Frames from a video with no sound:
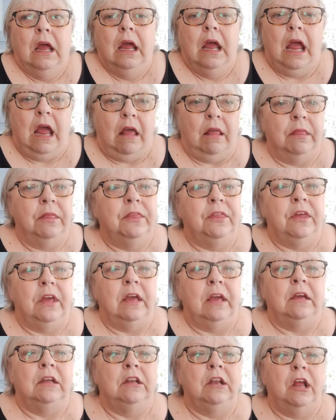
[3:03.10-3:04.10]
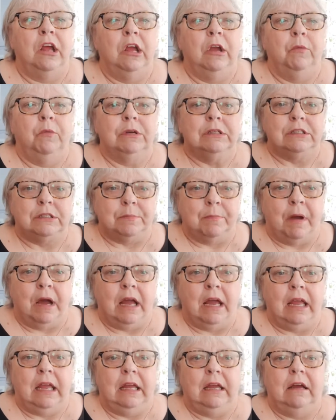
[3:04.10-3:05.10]
And then it was
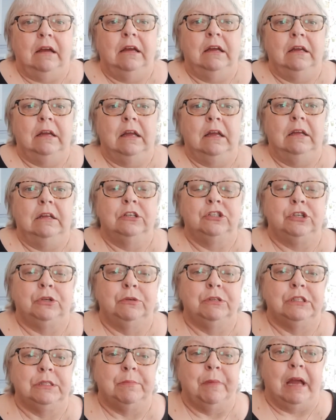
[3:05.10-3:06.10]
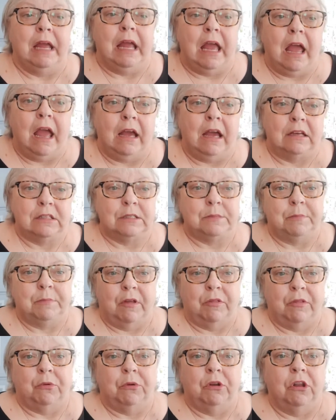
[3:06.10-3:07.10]
my she was my
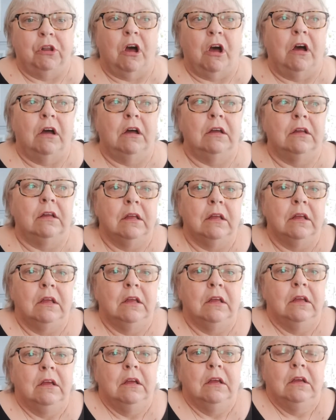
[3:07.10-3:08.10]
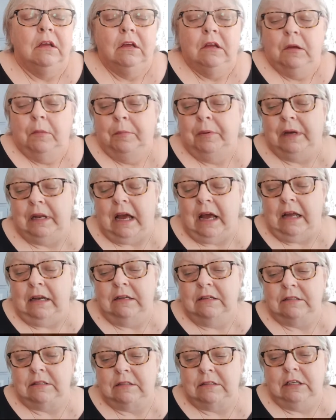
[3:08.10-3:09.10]
ex-mother-in-law, but
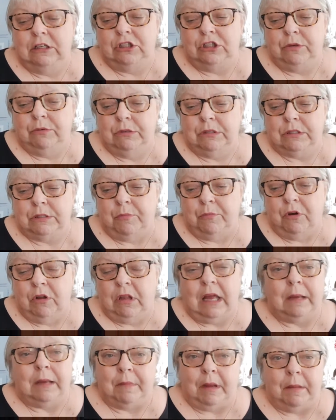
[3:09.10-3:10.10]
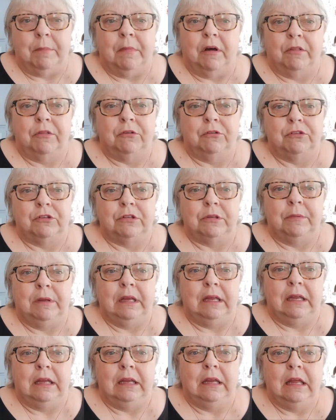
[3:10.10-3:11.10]
honestly, she was more like my mother to
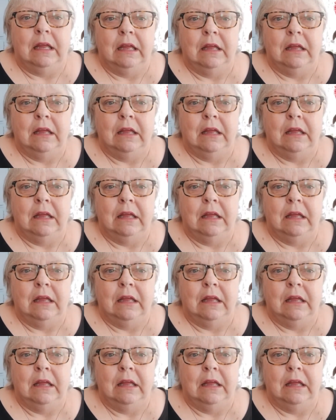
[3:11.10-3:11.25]
me.